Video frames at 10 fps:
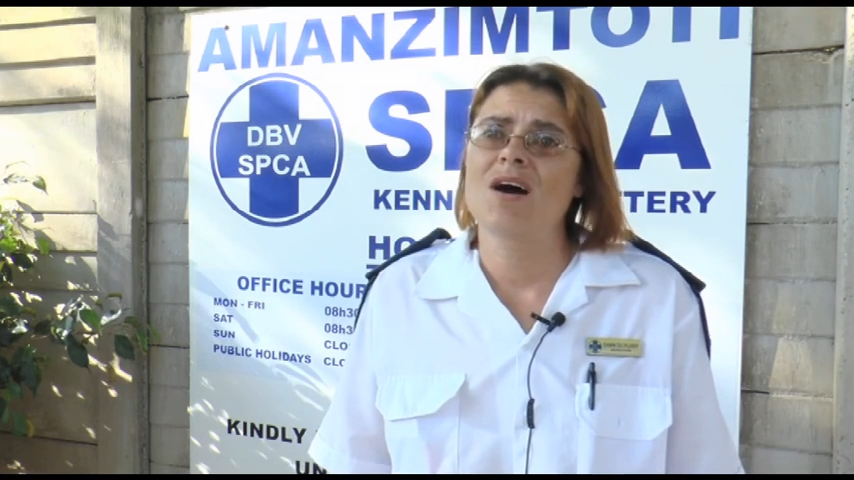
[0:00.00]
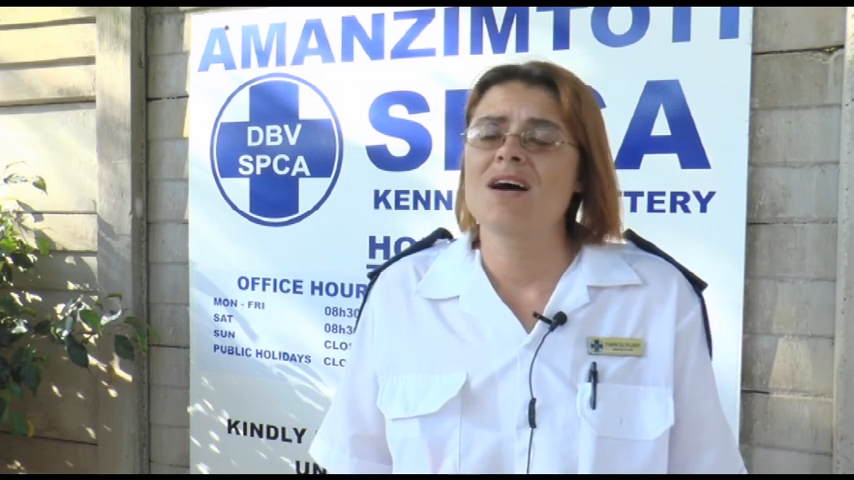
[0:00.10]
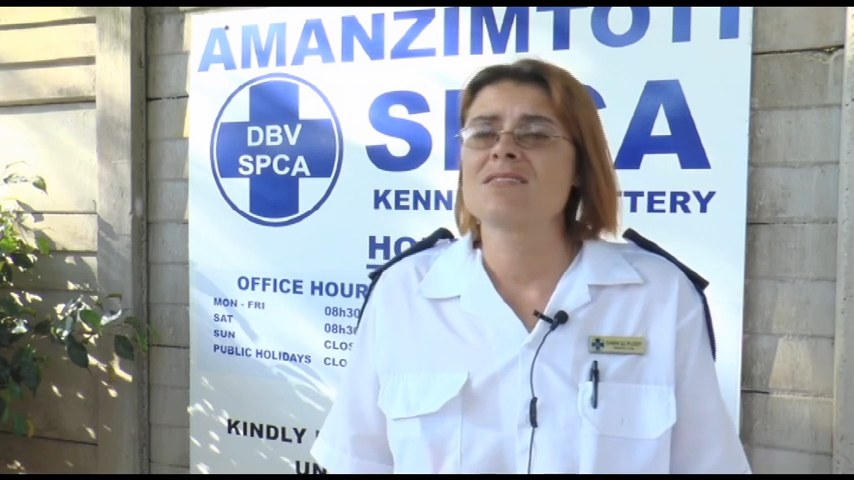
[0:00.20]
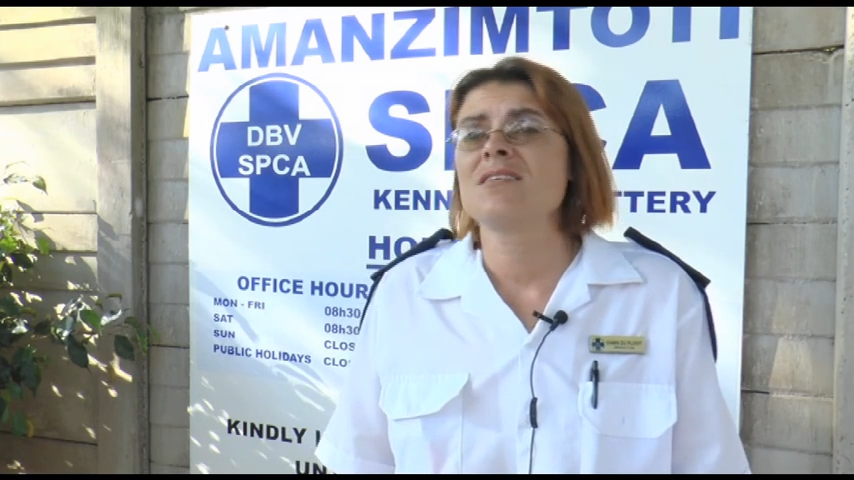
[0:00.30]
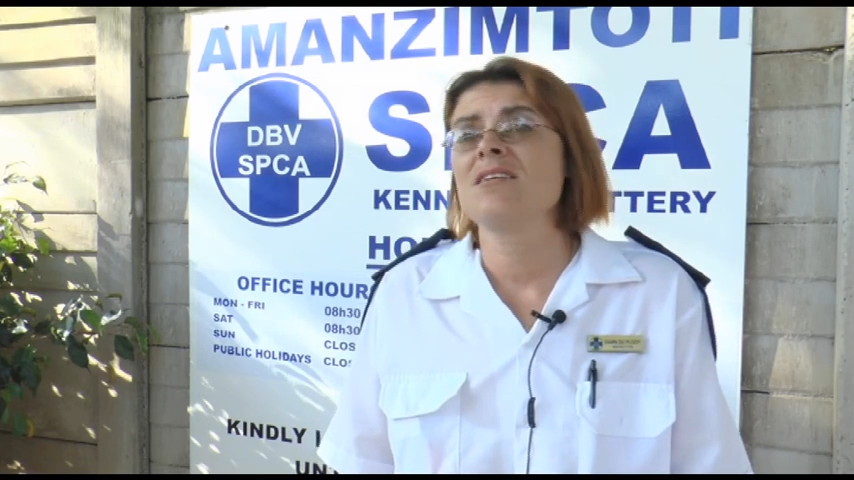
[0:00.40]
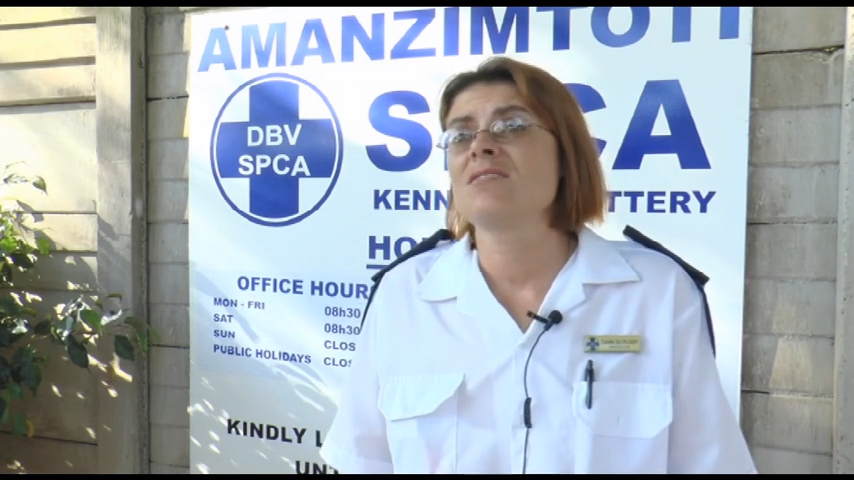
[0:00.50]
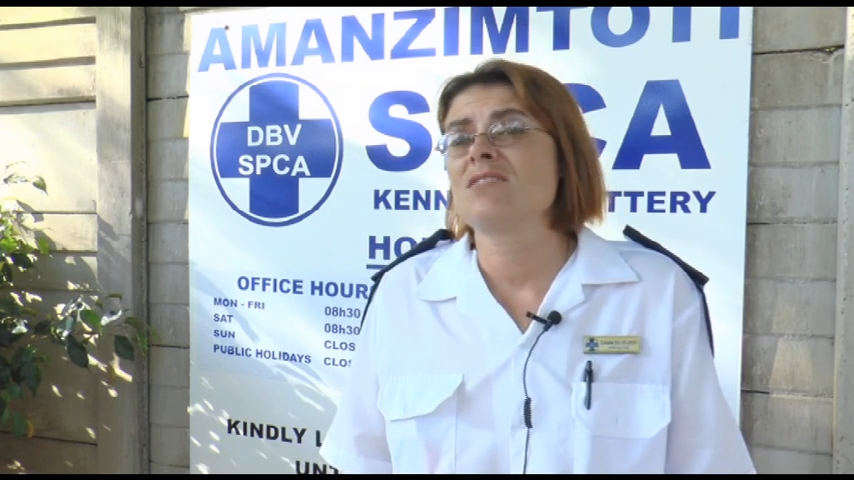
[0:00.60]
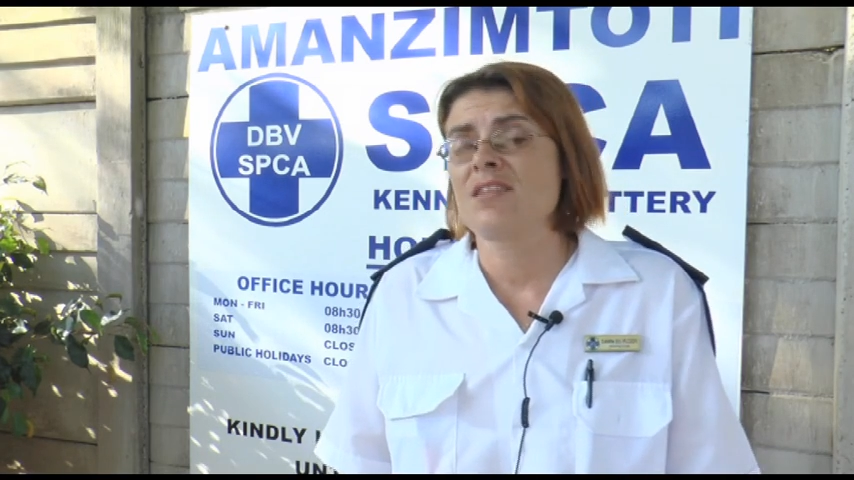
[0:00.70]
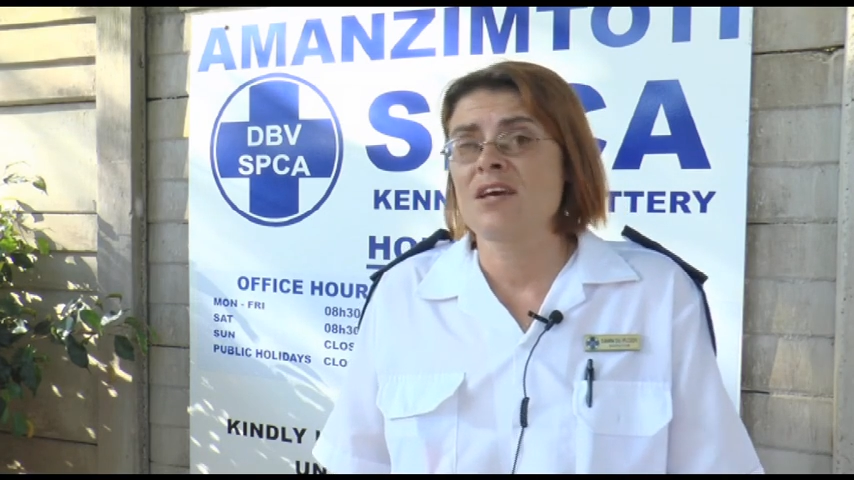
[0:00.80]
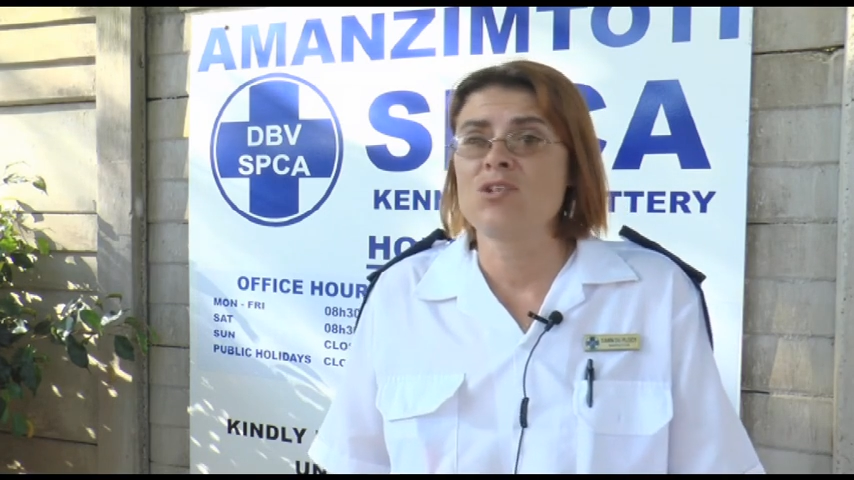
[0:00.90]
eyes and
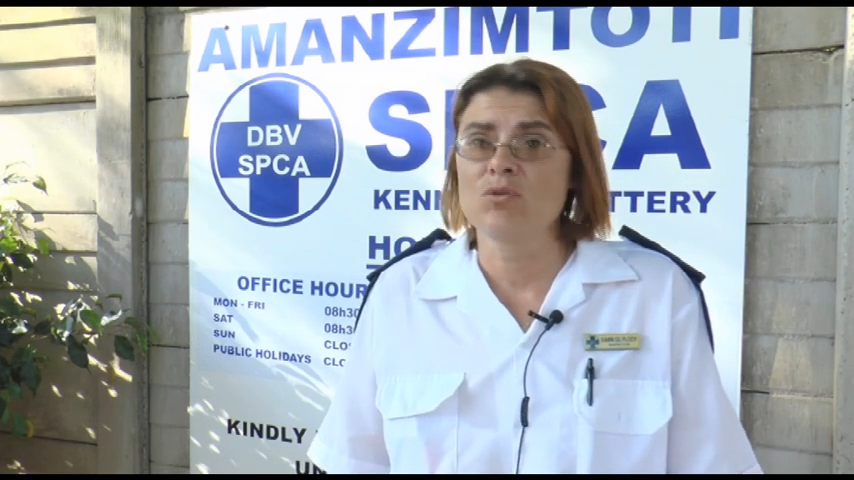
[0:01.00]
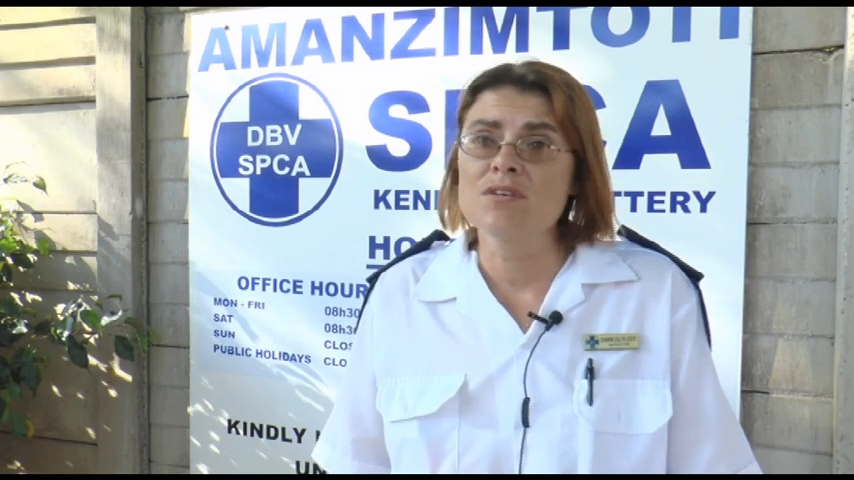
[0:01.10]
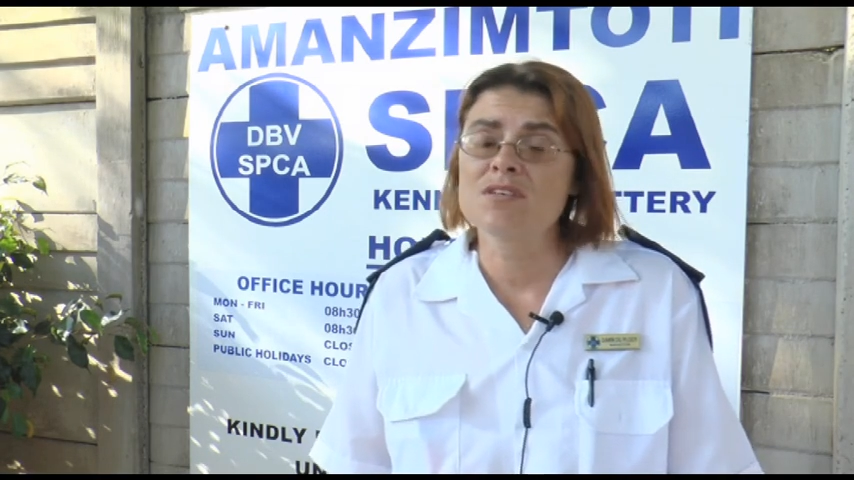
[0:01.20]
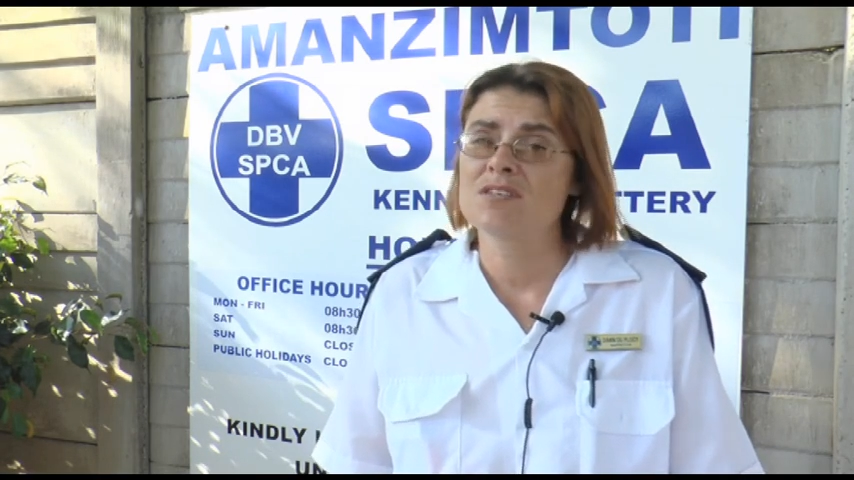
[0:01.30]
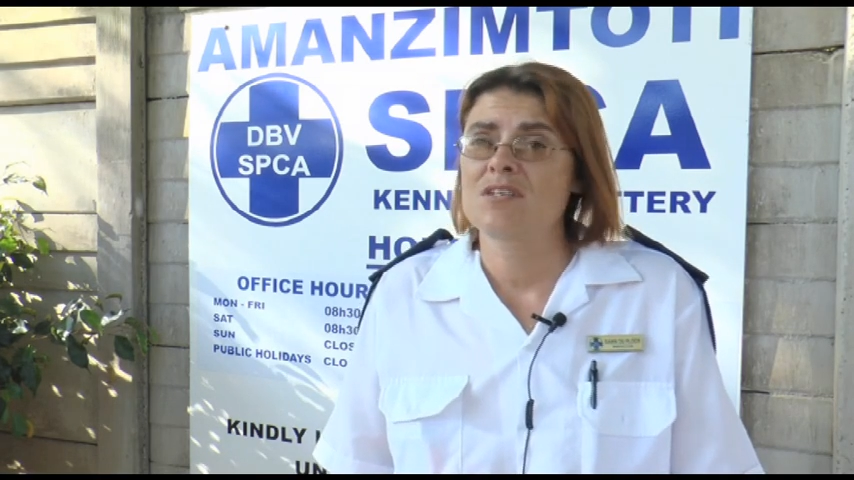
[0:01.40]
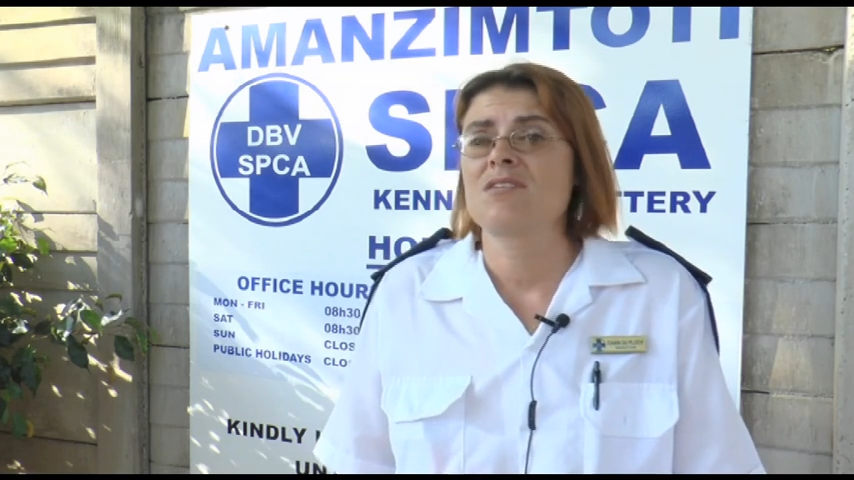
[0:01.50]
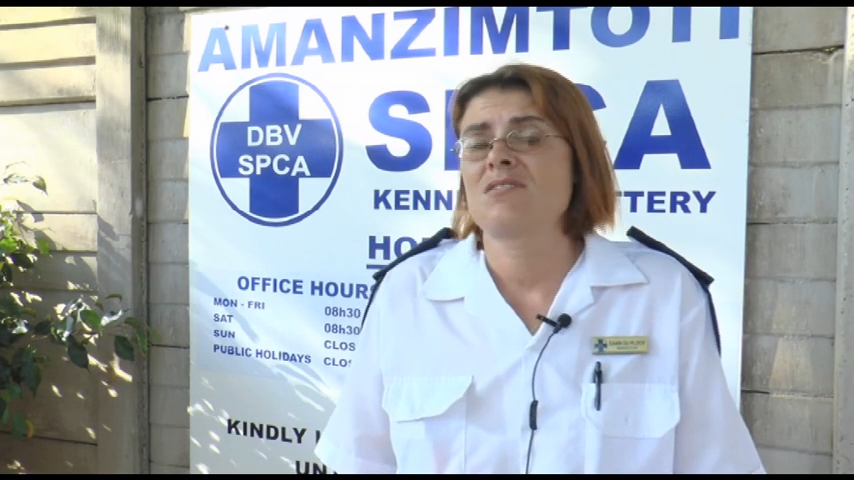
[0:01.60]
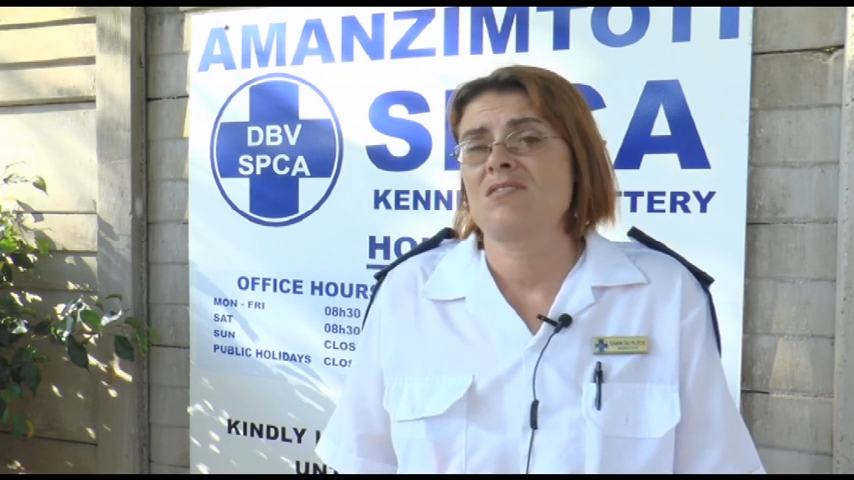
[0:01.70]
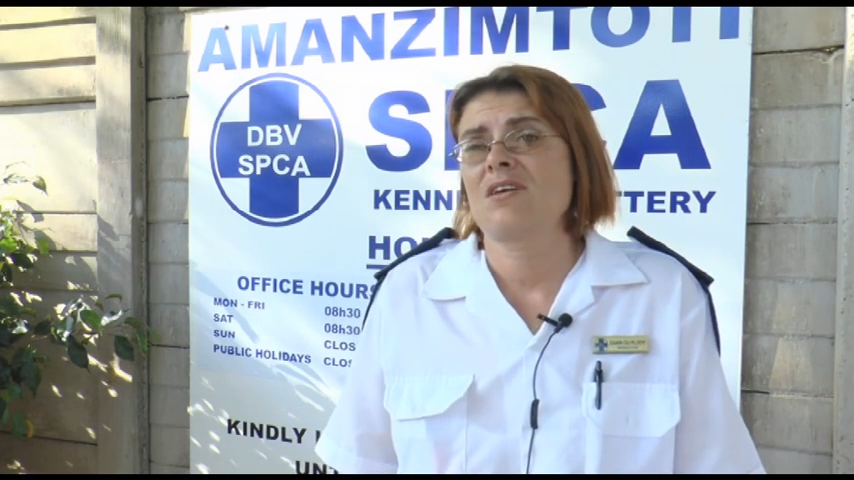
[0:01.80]
ears and they do assist us.